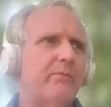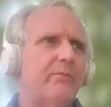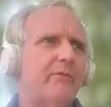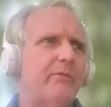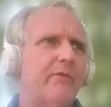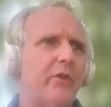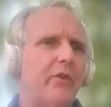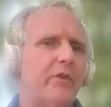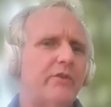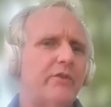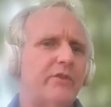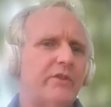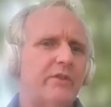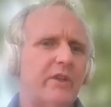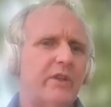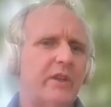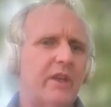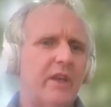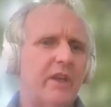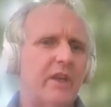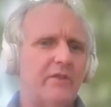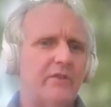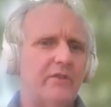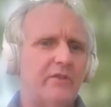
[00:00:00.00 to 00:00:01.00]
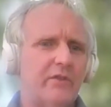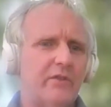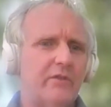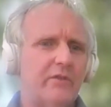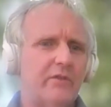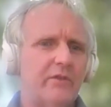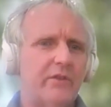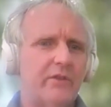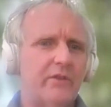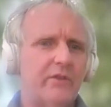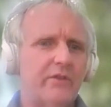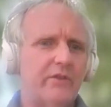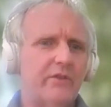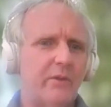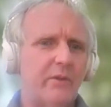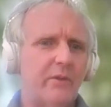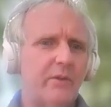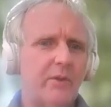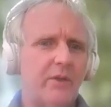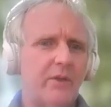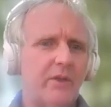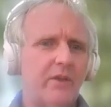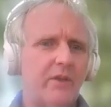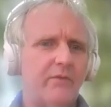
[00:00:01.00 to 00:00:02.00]
first indication that the
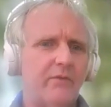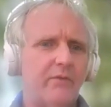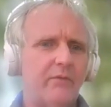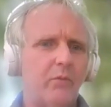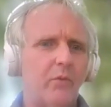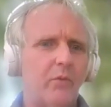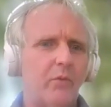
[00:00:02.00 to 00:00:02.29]
TPLF